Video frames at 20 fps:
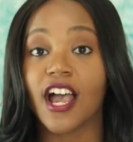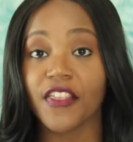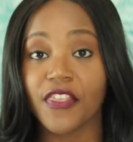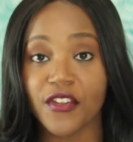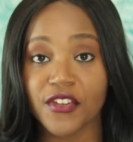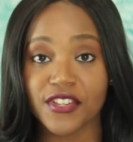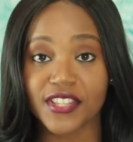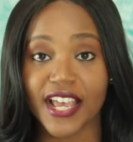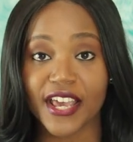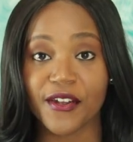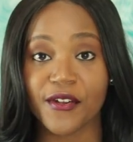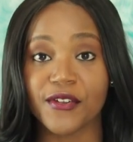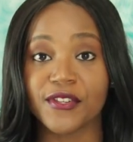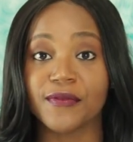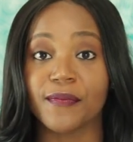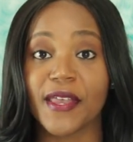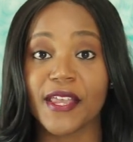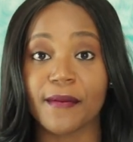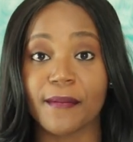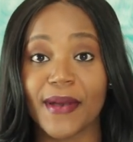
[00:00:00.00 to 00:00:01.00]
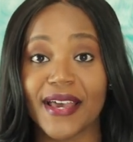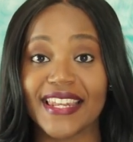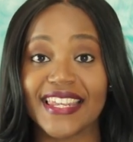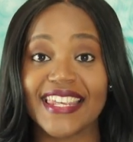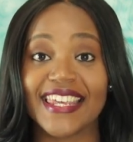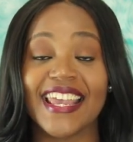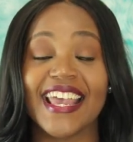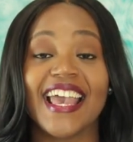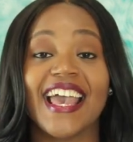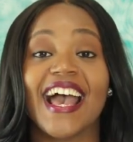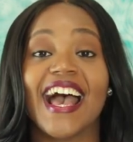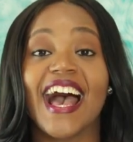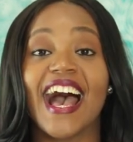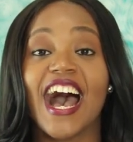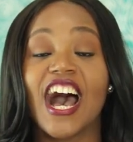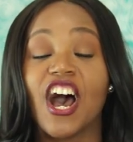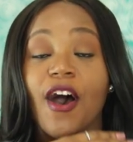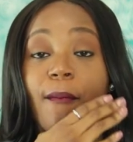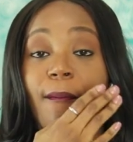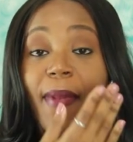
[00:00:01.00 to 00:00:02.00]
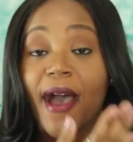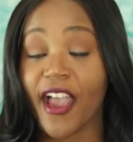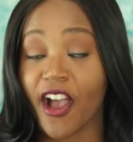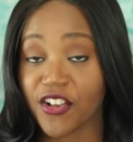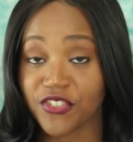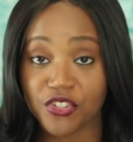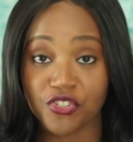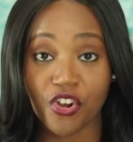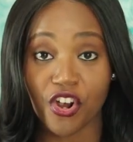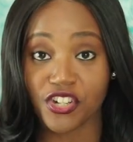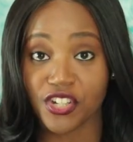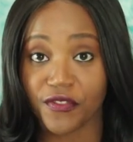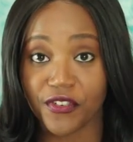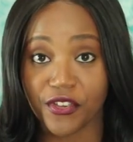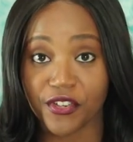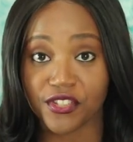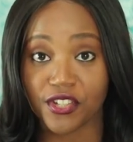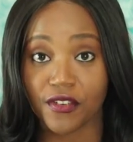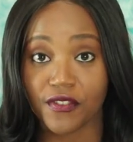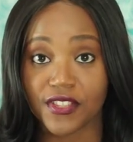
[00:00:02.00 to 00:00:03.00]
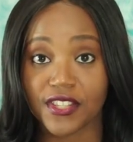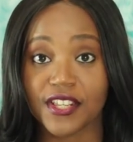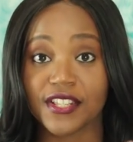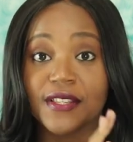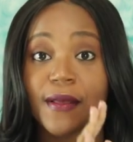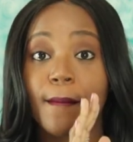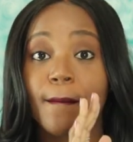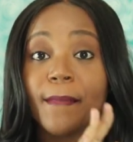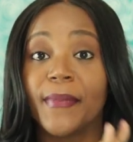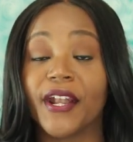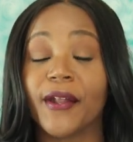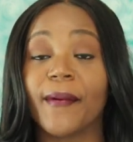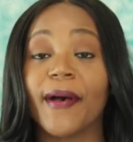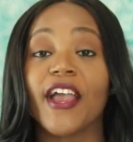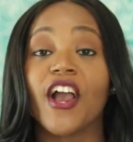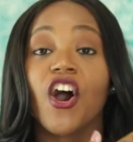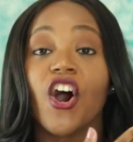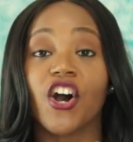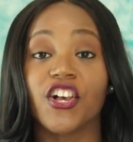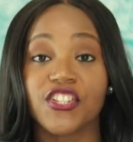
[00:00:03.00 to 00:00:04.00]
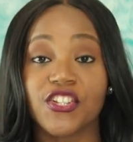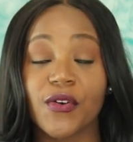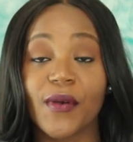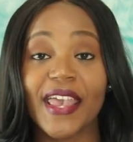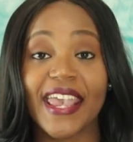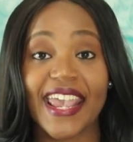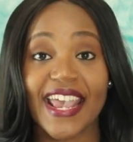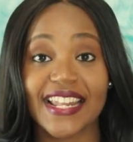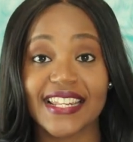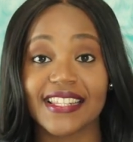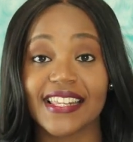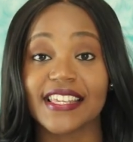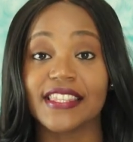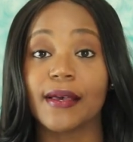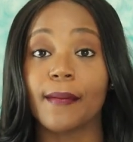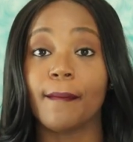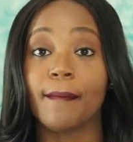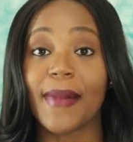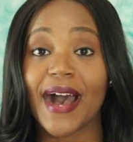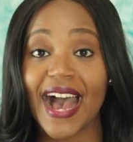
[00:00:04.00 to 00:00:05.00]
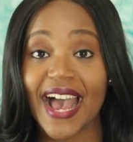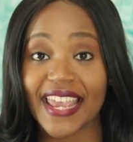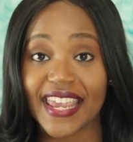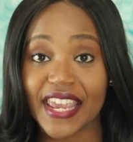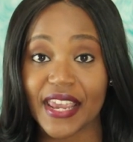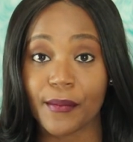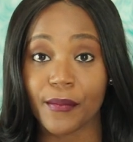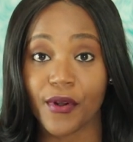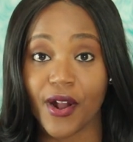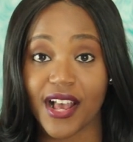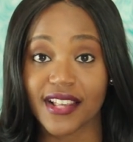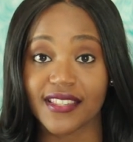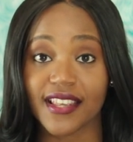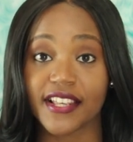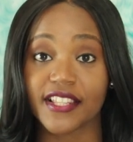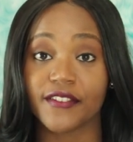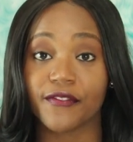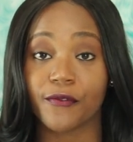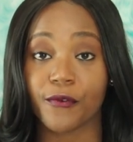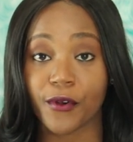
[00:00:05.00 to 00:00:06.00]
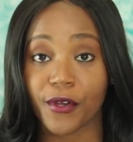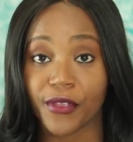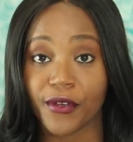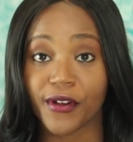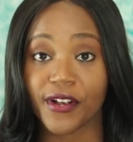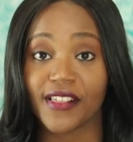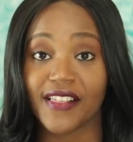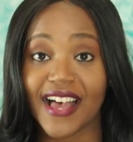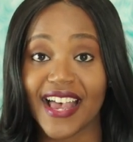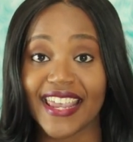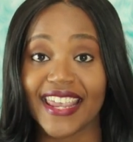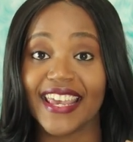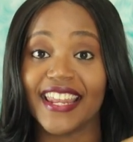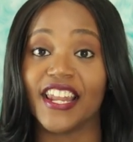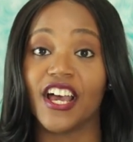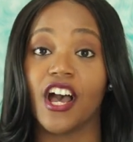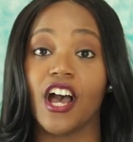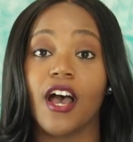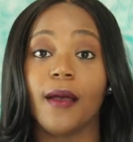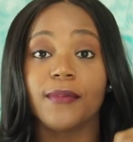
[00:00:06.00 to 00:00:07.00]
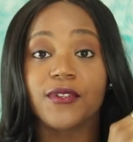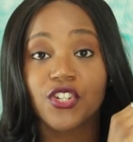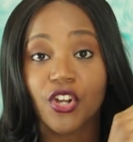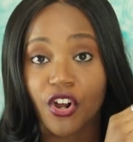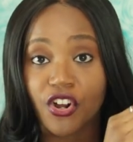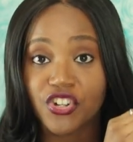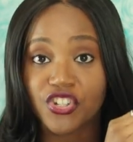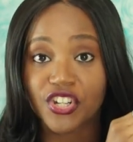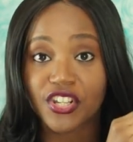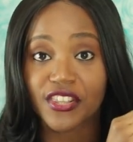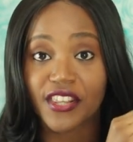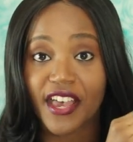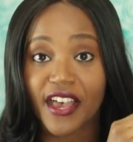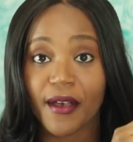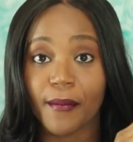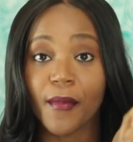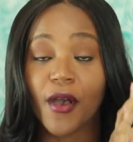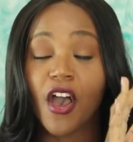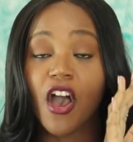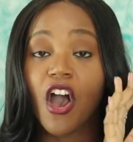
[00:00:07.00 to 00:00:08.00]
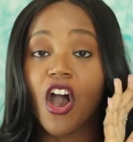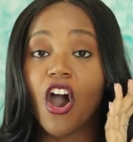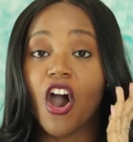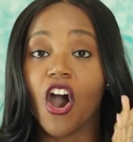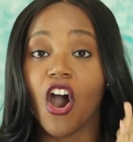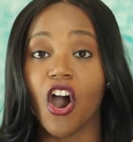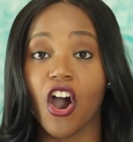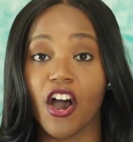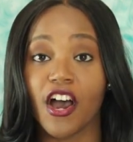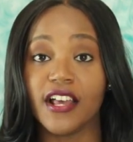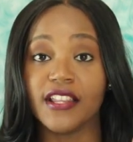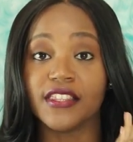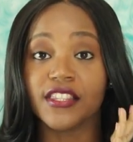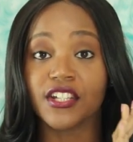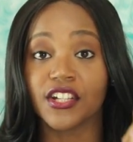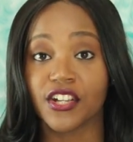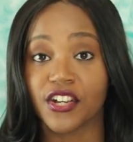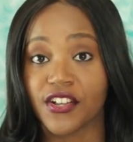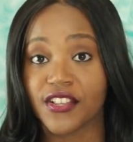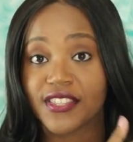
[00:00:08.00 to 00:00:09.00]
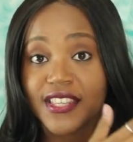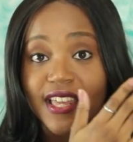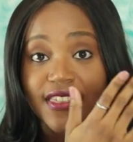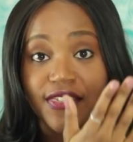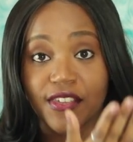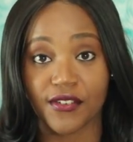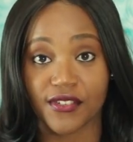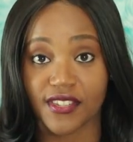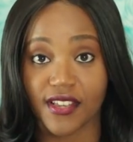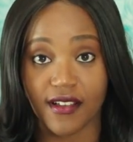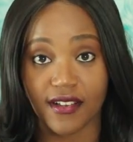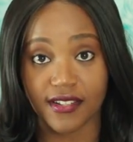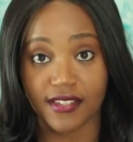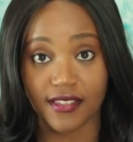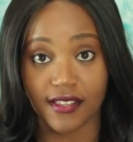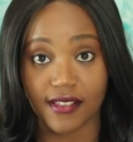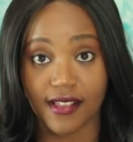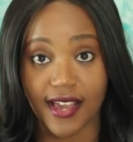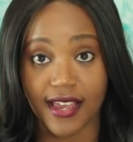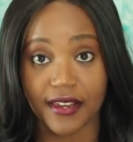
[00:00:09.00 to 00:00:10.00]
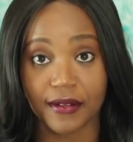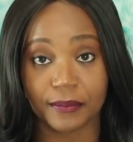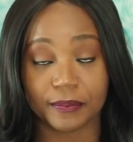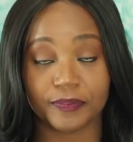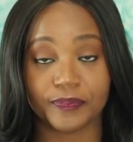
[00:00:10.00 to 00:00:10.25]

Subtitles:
Other designers make money by also charging for their services, but by also handling the buying process for their client and upcharging them on the goods that they're selling to the client.